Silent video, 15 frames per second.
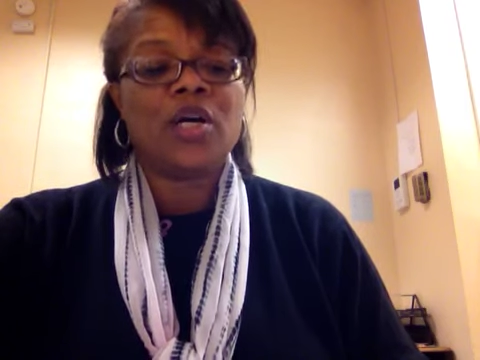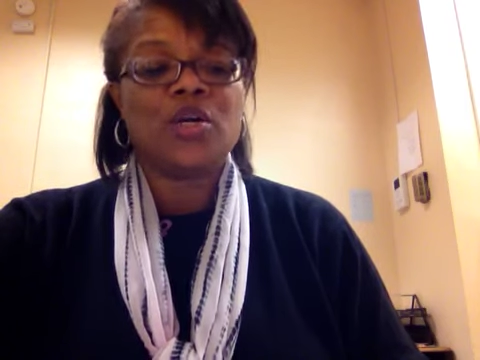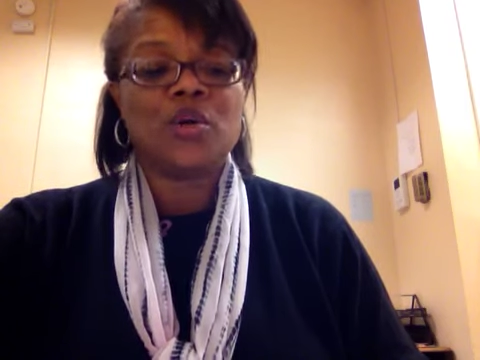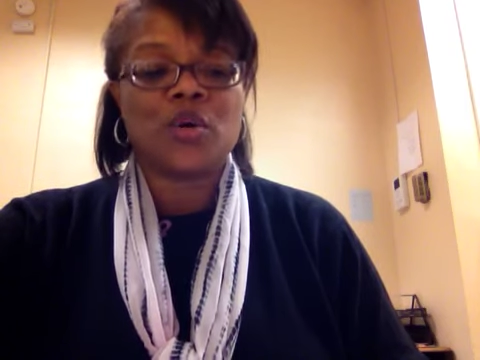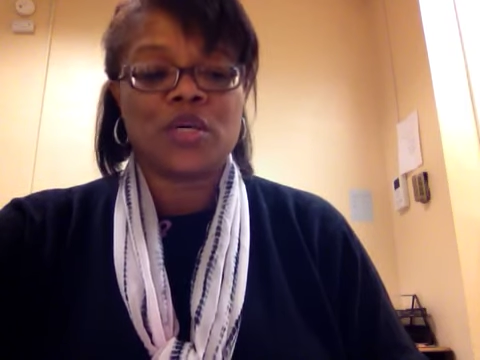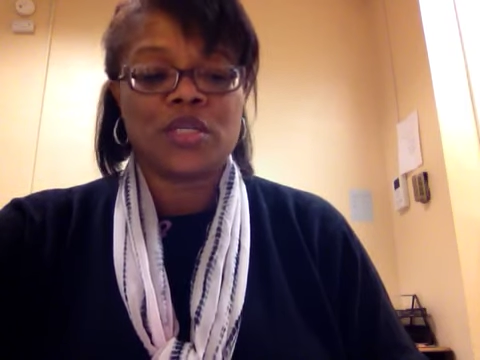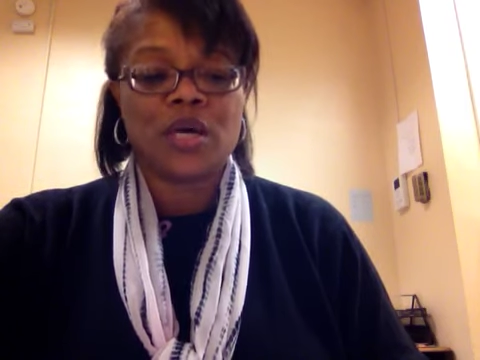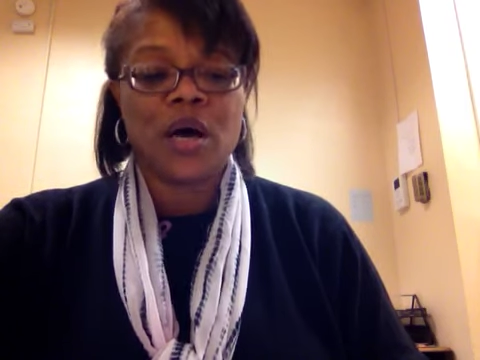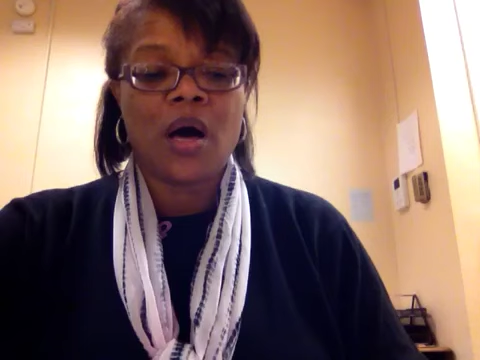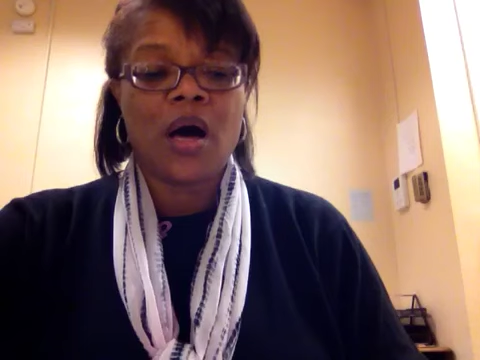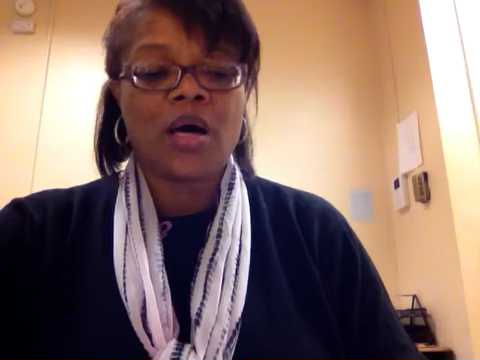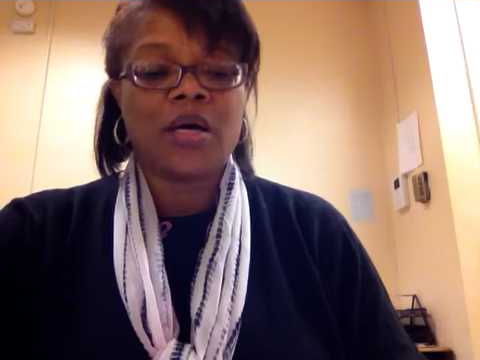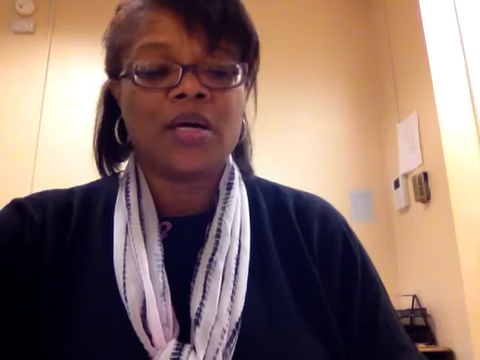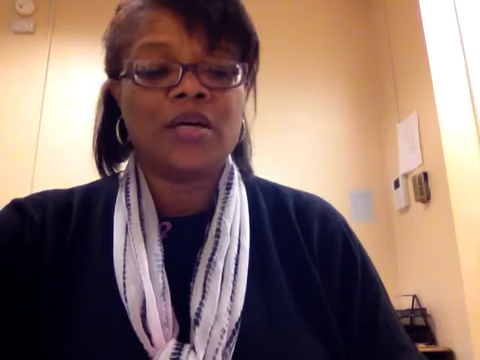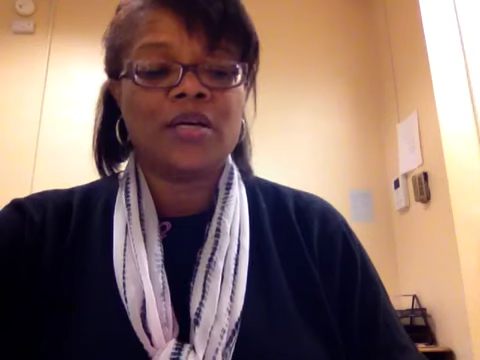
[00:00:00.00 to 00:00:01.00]
nor
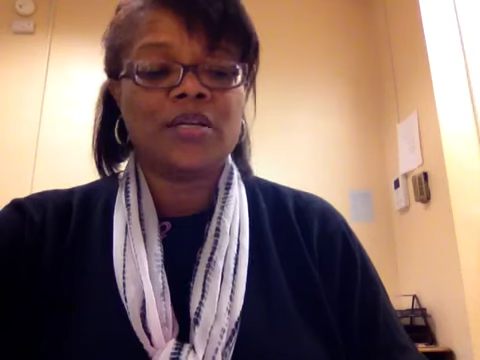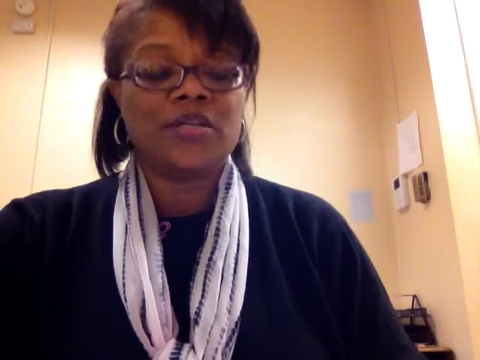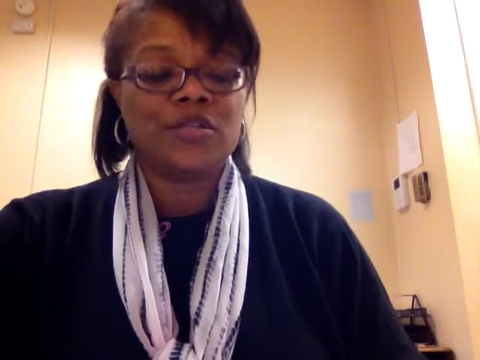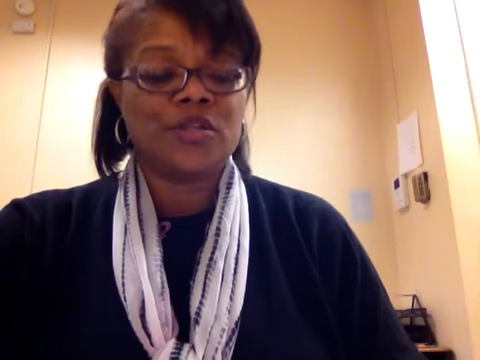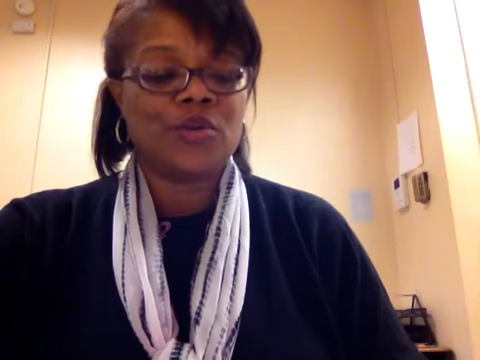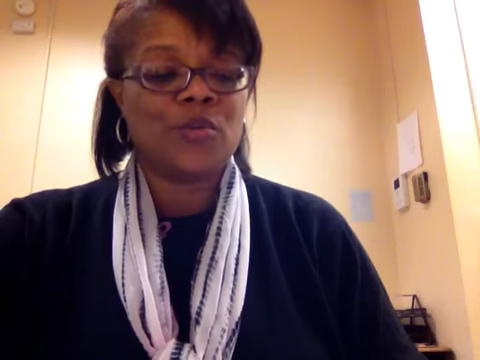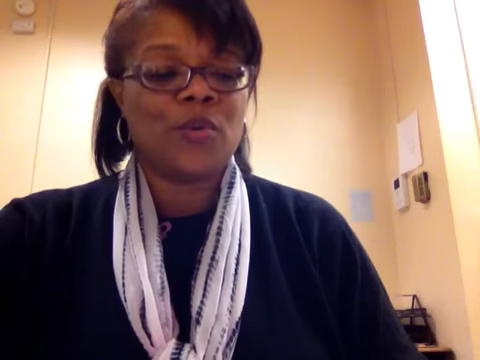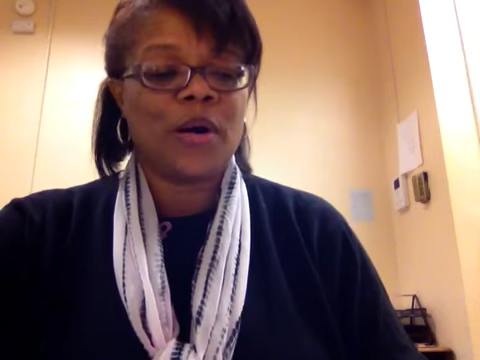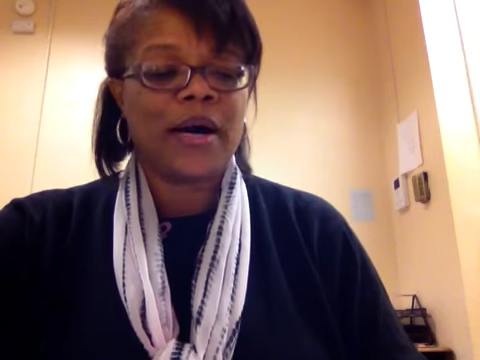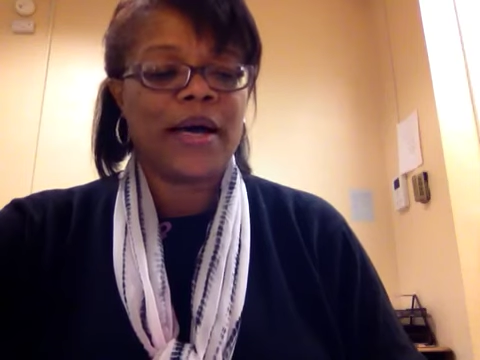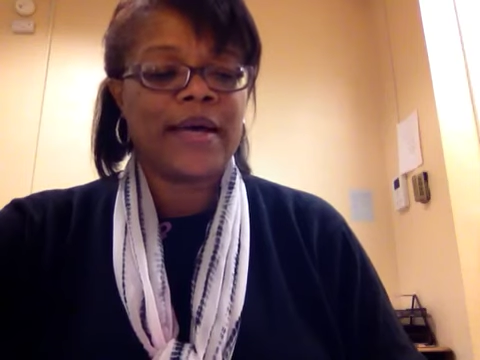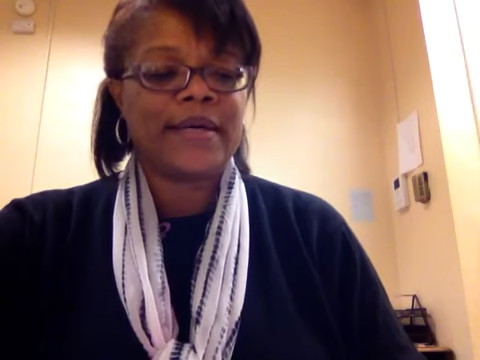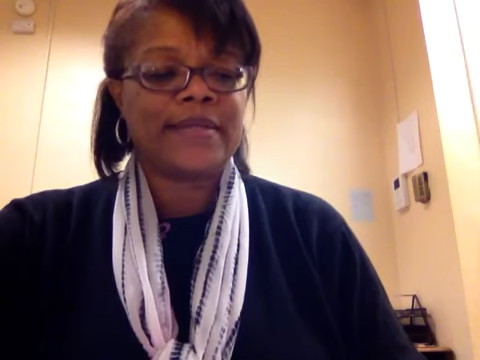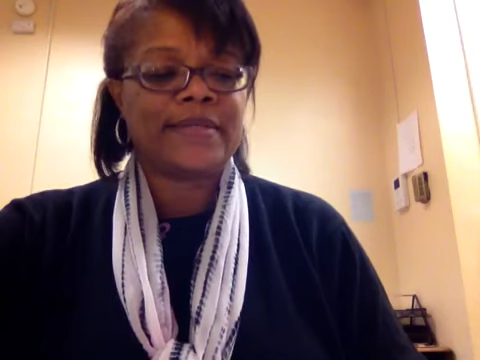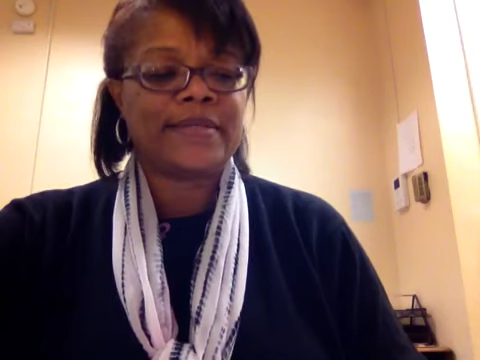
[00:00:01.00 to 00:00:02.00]
talk too
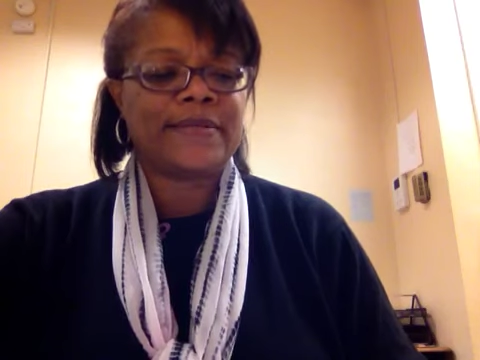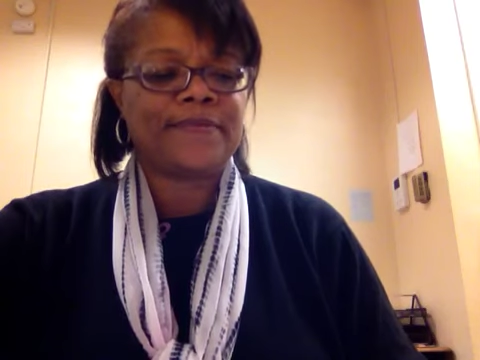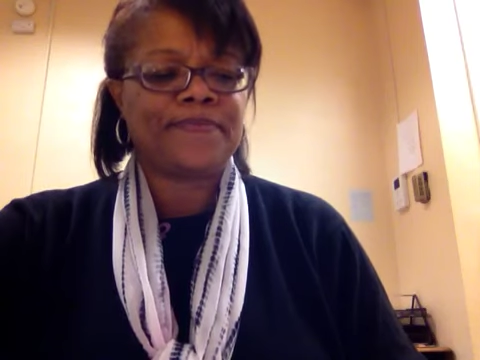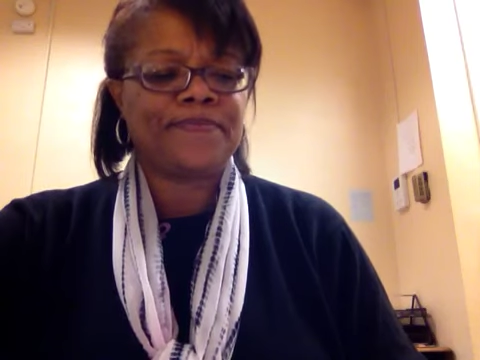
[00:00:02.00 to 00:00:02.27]
wise."